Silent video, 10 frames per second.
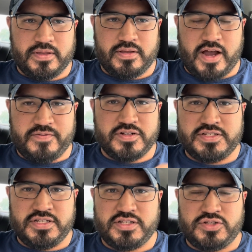after
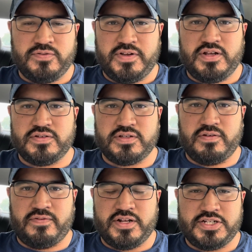seeing the 2 videos
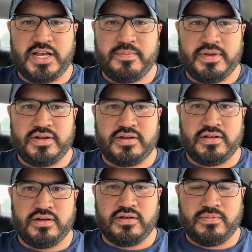of Enchantment,
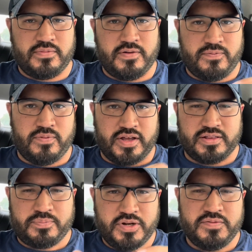of like
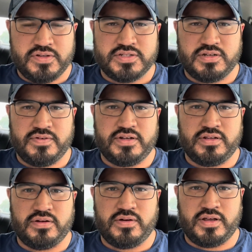the previews of it,
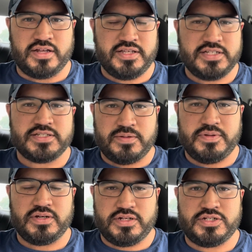you know, I think it's going to
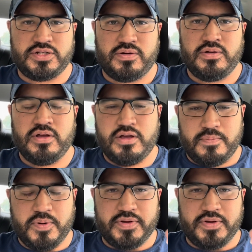be a good show. But with